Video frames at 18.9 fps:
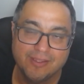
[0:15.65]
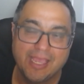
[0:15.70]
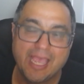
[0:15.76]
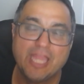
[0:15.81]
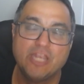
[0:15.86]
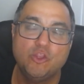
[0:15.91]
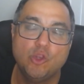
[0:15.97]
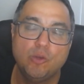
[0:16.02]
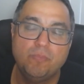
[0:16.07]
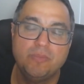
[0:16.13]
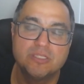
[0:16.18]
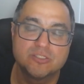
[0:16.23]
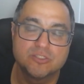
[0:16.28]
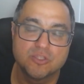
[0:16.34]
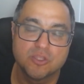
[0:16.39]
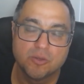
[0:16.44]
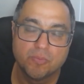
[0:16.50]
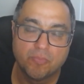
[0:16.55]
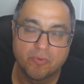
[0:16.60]
And you'll be
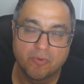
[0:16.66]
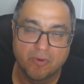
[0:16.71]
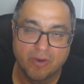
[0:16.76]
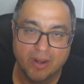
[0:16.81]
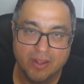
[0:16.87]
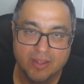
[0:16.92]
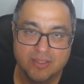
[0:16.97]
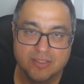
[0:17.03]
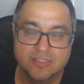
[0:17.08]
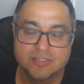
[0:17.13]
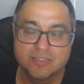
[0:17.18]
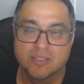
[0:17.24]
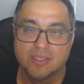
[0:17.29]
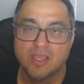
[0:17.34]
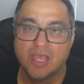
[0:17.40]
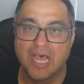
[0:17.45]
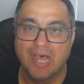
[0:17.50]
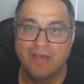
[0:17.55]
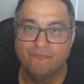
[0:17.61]
surprised
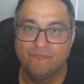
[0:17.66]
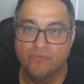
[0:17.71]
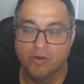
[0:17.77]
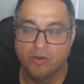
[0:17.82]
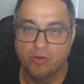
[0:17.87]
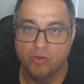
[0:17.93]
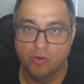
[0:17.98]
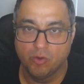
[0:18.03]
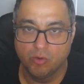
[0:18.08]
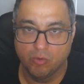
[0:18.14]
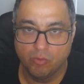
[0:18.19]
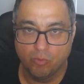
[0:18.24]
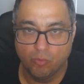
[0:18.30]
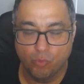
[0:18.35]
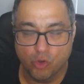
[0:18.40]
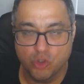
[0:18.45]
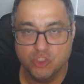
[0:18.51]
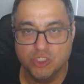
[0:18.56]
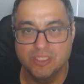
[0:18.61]
after
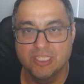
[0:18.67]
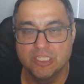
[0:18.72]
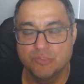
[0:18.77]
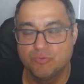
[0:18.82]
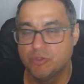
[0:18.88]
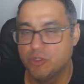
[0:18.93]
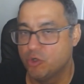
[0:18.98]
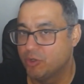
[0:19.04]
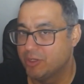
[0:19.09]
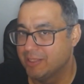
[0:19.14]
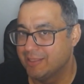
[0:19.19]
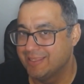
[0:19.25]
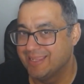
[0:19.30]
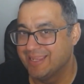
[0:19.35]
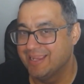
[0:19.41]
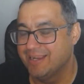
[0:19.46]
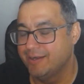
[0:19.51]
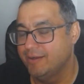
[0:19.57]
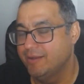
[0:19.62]
watching this video till
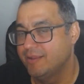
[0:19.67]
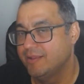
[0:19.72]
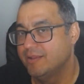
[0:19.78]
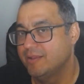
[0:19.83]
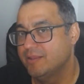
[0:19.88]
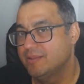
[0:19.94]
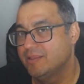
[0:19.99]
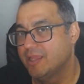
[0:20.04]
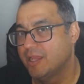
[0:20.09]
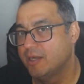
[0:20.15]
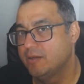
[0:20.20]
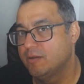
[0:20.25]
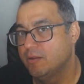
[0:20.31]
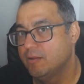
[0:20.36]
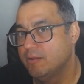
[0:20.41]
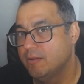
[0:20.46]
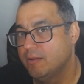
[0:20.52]
the end that